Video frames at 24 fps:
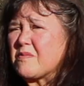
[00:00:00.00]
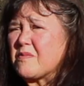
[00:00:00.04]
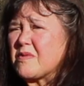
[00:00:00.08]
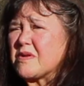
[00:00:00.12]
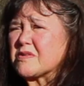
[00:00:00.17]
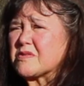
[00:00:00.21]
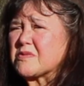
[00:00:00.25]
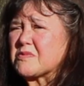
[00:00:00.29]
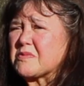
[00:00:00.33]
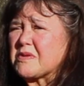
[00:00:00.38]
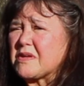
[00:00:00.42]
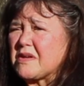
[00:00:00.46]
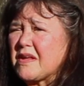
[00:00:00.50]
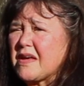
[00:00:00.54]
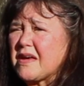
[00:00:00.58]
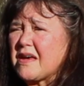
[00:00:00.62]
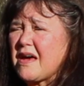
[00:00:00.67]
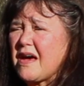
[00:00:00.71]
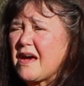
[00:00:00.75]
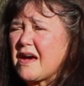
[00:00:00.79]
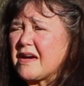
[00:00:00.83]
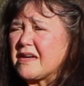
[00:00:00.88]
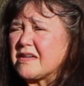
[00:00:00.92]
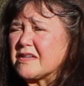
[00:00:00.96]
was really
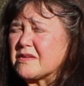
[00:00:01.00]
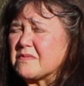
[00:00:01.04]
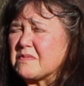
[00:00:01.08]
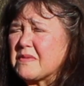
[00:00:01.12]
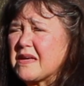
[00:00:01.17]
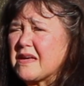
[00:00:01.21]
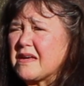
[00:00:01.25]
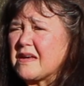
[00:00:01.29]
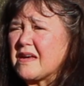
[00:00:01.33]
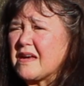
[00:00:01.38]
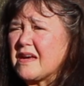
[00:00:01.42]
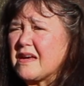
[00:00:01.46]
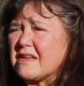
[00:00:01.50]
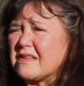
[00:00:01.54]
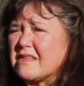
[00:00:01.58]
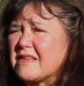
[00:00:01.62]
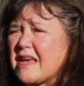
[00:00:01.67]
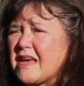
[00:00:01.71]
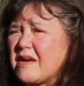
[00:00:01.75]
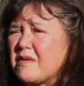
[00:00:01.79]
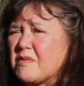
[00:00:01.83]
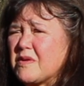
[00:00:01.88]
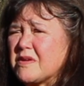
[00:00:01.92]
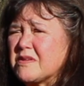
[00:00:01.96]
kind to me and
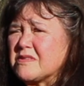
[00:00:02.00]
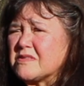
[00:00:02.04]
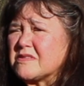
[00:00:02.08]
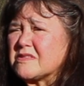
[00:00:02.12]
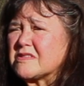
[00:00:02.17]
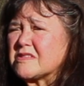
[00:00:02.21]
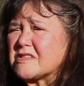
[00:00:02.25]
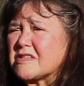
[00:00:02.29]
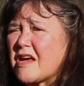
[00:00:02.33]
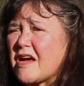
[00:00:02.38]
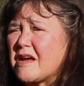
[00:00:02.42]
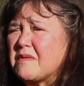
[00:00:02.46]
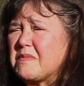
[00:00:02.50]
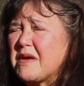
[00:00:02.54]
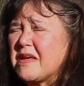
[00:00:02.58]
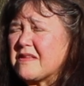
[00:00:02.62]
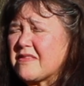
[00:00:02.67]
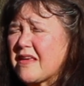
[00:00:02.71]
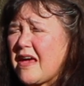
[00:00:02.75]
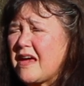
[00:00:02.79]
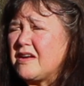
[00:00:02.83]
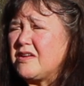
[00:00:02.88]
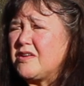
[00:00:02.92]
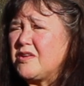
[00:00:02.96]
they would sign me.
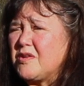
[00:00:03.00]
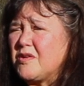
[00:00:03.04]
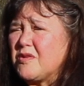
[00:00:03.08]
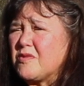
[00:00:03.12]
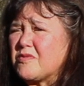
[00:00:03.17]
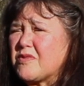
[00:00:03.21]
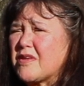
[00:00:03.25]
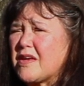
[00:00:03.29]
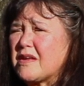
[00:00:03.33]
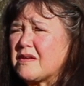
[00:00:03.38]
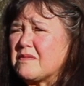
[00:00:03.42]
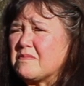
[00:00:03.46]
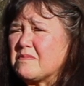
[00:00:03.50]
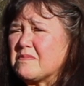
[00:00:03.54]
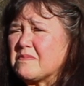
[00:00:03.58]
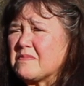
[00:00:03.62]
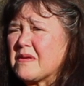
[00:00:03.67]
They knew that